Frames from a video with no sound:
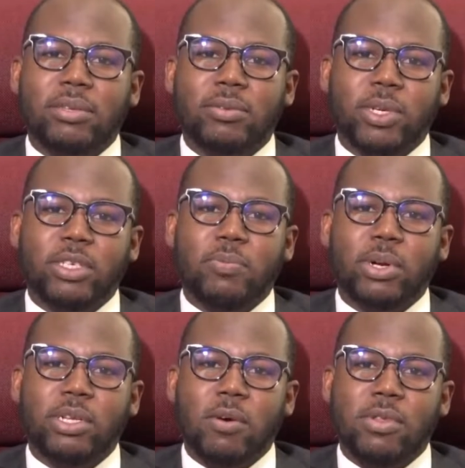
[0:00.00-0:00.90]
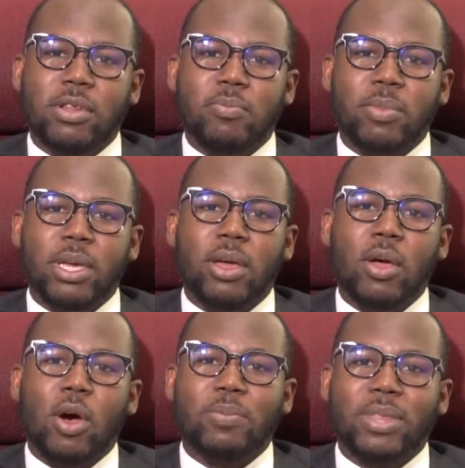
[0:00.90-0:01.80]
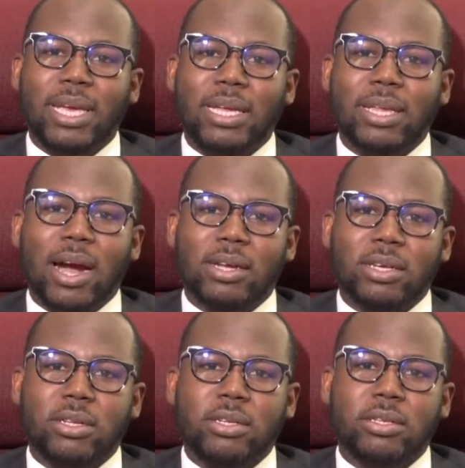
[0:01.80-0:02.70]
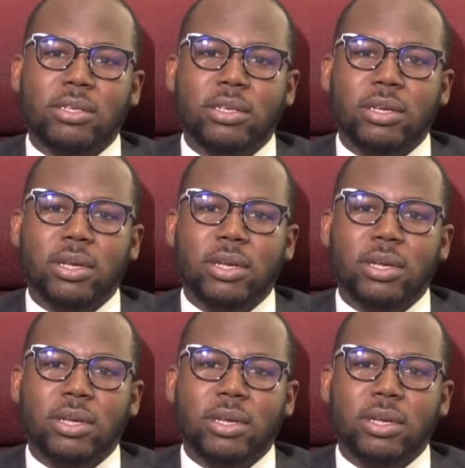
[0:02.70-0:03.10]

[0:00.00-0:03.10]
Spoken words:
in which the police officers may obtain articles